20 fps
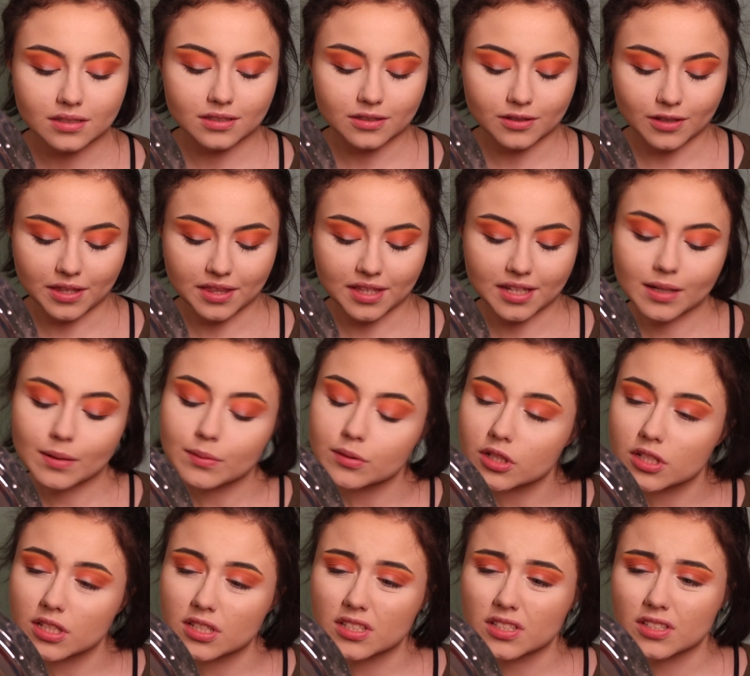So I think I'm
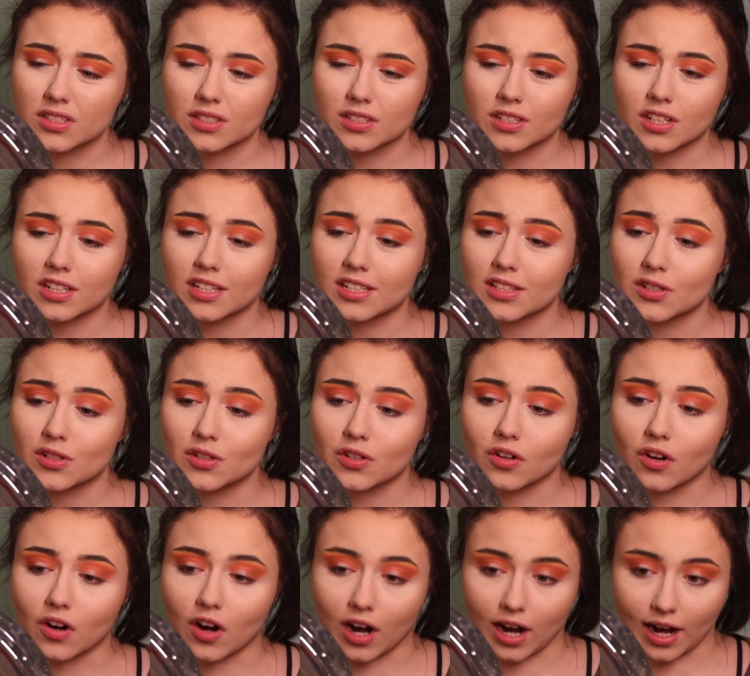just gonna
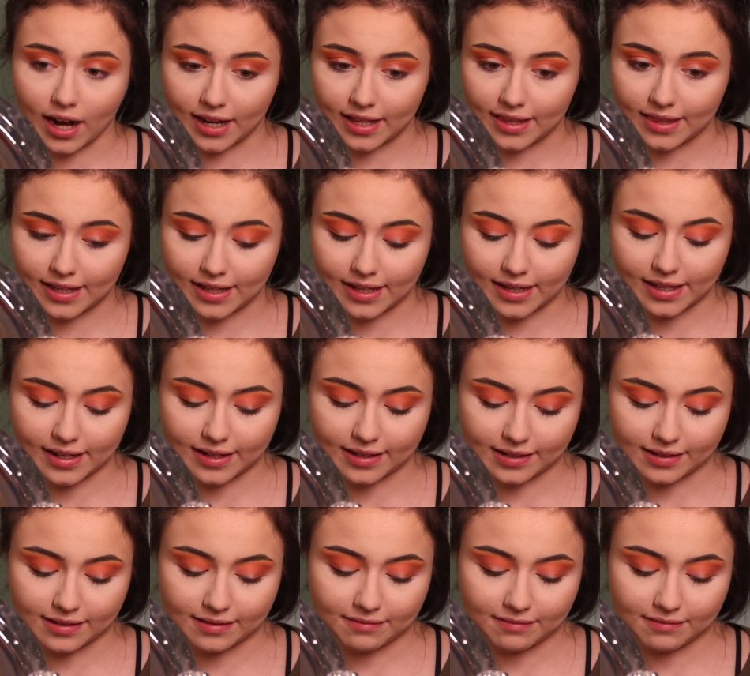try that.